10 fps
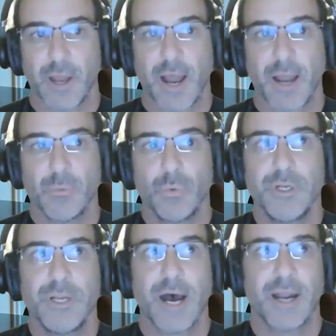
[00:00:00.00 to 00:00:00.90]
I
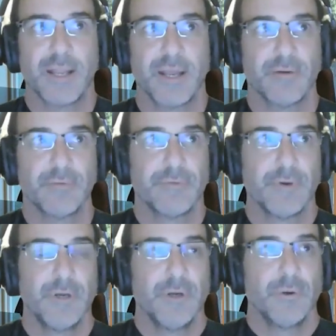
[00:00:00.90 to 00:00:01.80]
would not have
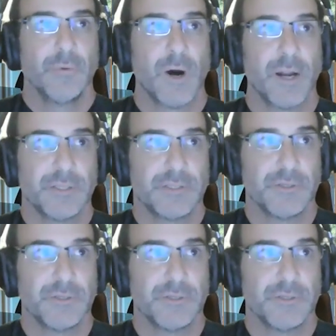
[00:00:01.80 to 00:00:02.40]
wanted